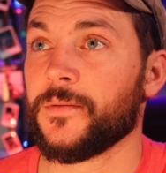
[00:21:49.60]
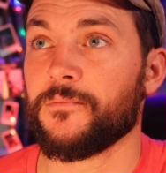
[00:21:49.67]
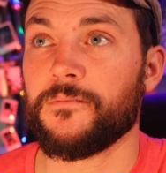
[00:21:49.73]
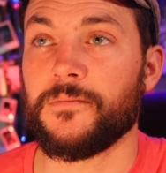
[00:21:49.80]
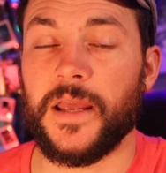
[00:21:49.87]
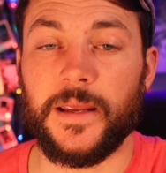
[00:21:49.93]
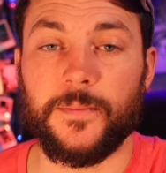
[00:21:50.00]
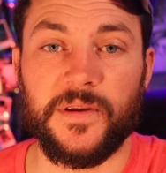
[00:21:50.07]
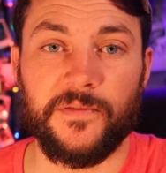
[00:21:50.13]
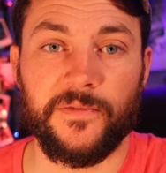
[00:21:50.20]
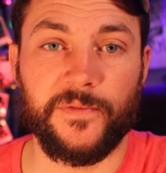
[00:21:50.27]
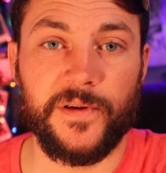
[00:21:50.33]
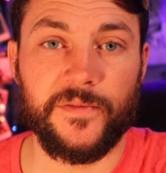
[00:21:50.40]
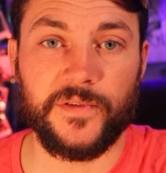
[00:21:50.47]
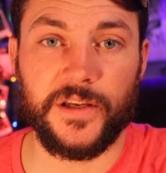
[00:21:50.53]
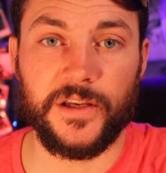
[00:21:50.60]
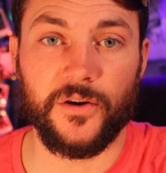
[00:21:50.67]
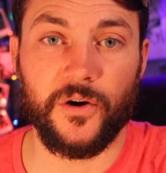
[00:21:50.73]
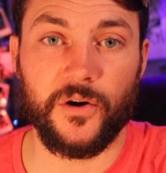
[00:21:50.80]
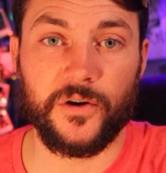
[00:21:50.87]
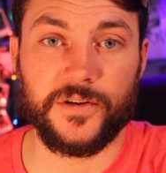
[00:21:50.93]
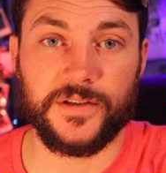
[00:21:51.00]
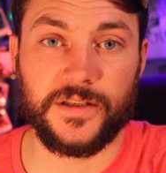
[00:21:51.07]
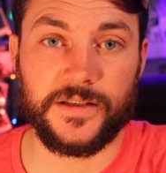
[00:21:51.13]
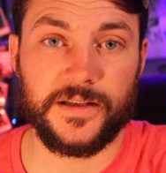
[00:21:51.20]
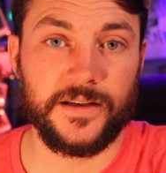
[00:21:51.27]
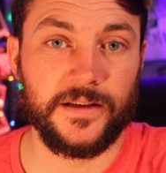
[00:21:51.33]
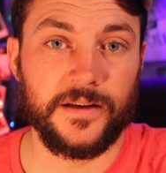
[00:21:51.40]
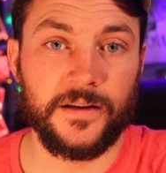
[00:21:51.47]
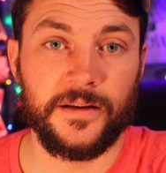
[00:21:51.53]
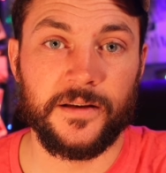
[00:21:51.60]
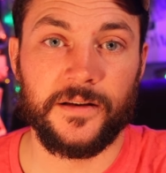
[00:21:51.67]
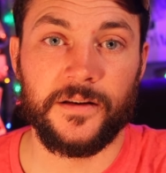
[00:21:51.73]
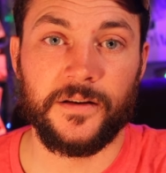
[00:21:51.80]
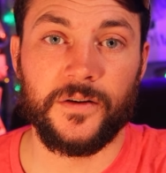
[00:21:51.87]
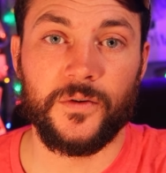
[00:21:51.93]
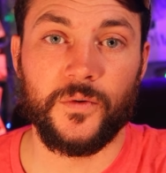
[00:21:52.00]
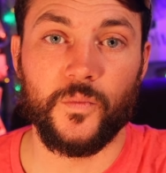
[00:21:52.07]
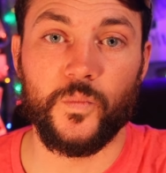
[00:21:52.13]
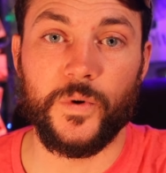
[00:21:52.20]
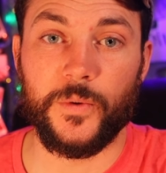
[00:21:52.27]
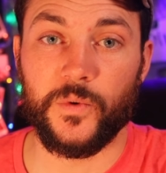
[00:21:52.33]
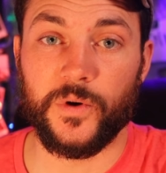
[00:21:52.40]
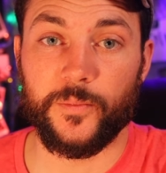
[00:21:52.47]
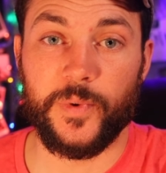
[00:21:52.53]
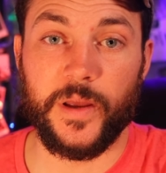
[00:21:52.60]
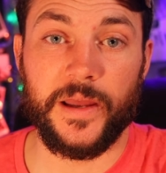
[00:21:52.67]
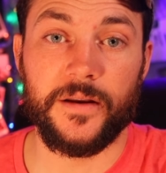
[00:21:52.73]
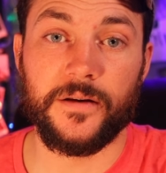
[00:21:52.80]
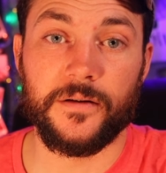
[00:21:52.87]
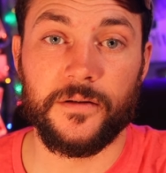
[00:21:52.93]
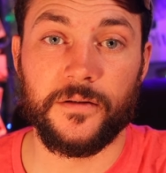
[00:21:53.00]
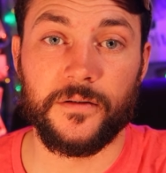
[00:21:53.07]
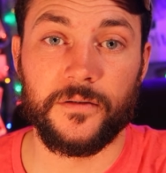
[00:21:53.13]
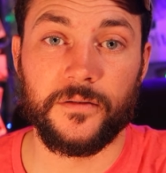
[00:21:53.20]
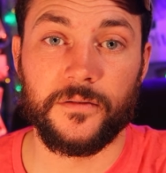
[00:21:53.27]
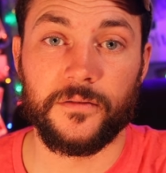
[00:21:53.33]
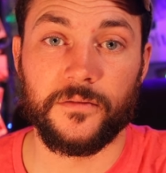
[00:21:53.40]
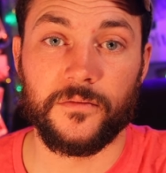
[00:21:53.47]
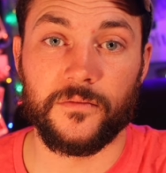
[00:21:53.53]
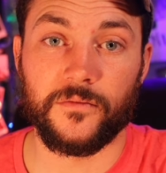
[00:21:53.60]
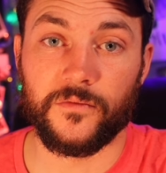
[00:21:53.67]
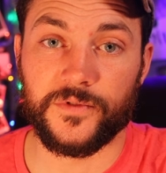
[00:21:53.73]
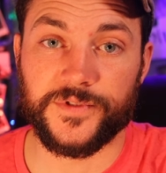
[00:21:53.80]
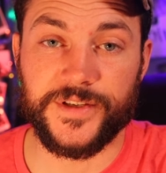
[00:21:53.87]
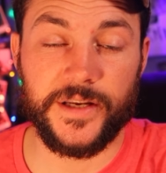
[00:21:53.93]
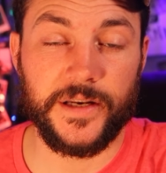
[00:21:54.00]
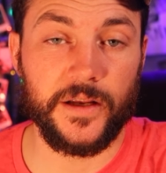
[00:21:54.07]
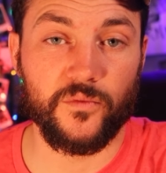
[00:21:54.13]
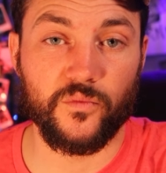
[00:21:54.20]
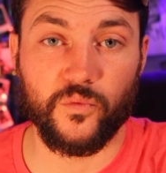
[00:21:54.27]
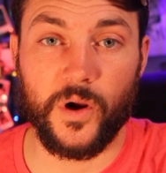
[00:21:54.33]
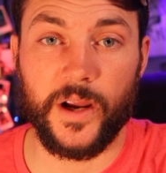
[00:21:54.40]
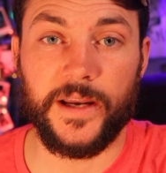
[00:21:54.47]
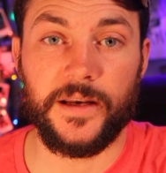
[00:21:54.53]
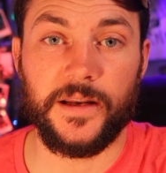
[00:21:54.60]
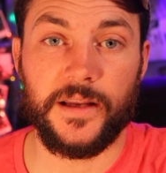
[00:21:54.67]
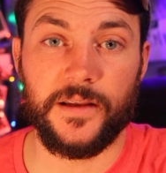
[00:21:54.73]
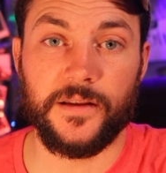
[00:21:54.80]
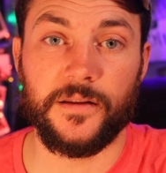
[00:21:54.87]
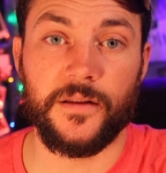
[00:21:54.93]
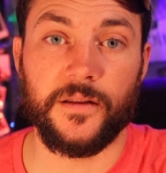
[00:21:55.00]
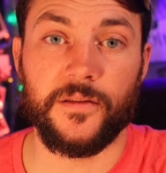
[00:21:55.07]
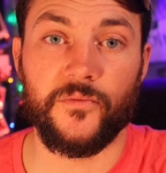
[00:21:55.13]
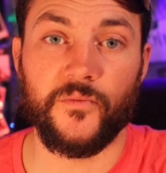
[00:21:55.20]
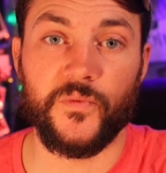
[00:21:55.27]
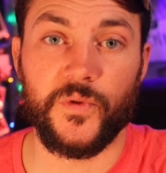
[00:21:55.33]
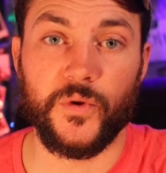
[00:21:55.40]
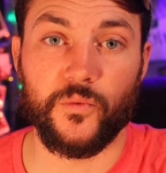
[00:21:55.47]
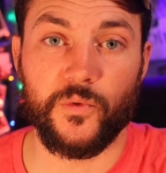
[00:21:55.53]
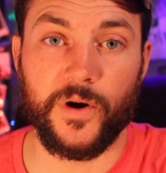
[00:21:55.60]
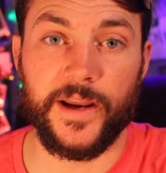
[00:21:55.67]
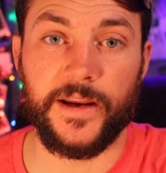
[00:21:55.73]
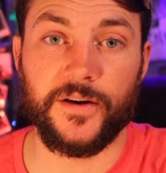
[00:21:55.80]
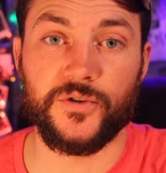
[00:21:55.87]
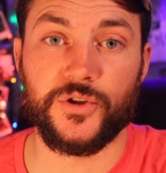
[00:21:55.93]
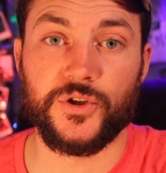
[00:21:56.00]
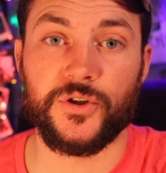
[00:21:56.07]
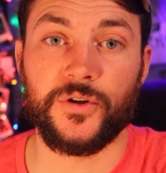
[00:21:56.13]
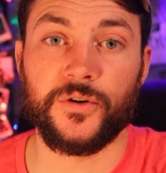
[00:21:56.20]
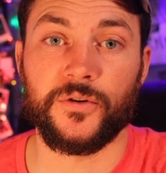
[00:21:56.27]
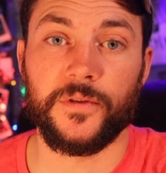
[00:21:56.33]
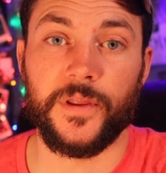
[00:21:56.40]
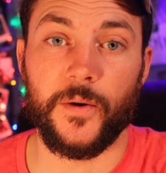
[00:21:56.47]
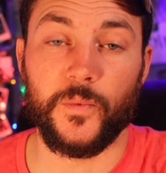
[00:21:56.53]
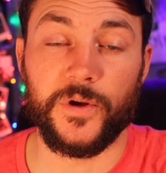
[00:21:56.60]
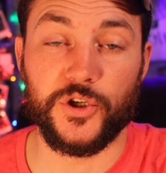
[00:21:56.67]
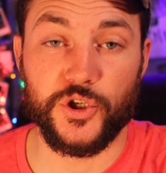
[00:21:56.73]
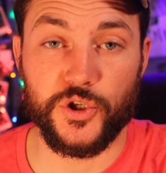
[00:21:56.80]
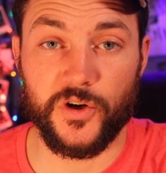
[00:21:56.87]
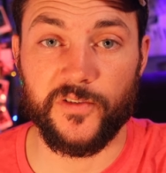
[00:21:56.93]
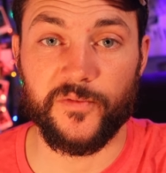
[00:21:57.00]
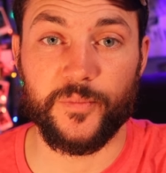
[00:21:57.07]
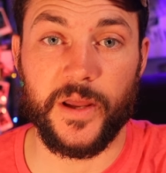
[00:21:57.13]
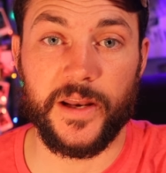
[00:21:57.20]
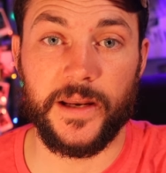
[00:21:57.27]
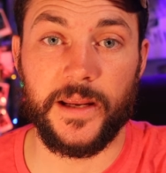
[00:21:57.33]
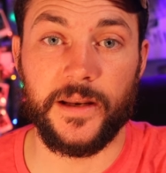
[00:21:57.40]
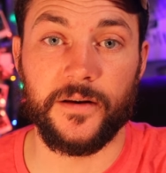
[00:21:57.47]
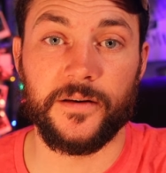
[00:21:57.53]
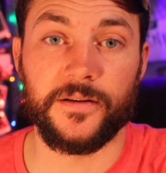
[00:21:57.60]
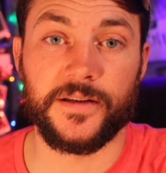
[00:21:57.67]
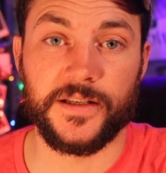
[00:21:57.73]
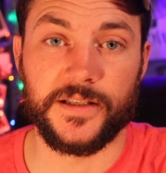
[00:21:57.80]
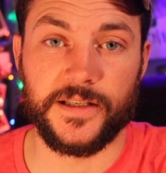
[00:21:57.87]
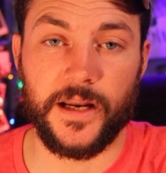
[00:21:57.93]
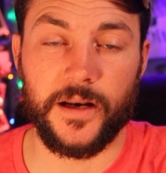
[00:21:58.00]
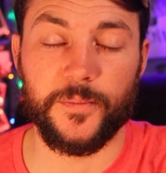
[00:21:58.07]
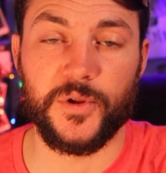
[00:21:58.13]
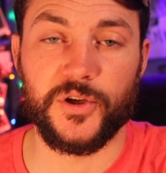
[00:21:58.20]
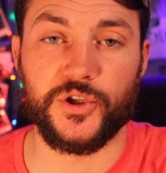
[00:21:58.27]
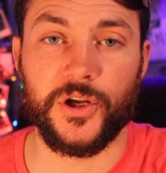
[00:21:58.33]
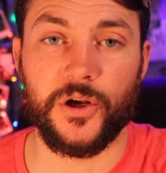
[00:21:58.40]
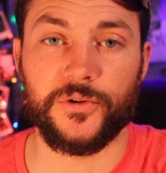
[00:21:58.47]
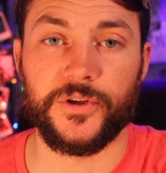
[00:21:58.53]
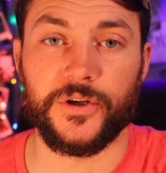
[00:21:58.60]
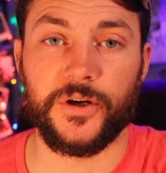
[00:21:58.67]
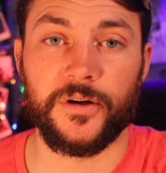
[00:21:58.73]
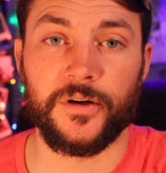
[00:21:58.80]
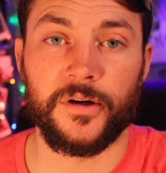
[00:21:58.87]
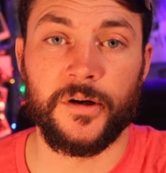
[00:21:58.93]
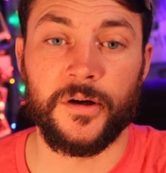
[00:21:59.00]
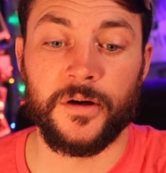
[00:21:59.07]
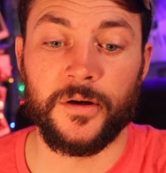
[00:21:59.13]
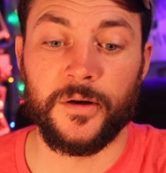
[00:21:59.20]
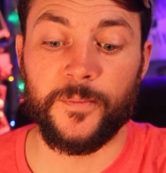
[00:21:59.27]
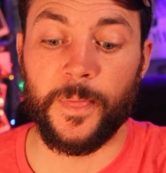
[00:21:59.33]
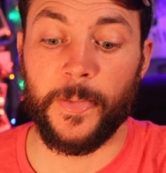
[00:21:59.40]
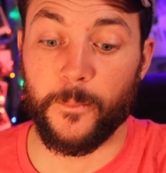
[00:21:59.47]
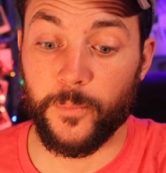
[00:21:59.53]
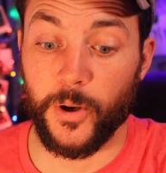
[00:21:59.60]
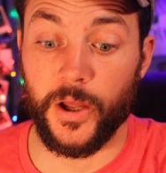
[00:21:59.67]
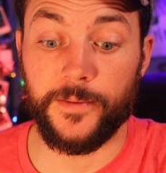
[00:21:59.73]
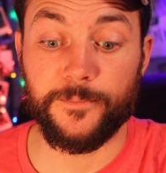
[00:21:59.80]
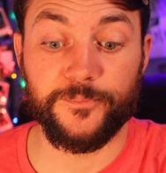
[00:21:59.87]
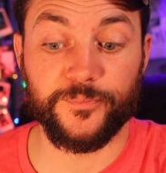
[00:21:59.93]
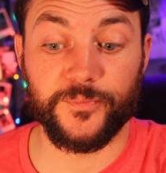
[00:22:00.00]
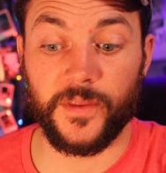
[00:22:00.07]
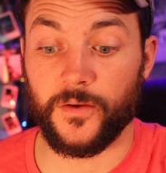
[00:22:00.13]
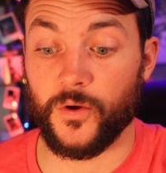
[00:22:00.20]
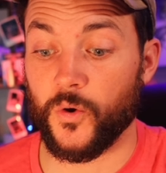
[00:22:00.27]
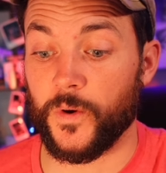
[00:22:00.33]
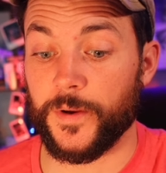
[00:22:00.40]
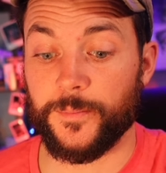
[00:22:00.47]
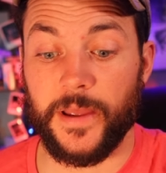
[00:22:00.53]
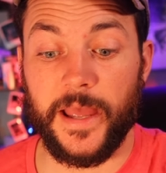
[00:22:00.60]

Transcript: maybe 50 yards, we would have been sitting right in the range that we should have been in to set up the shelter. But going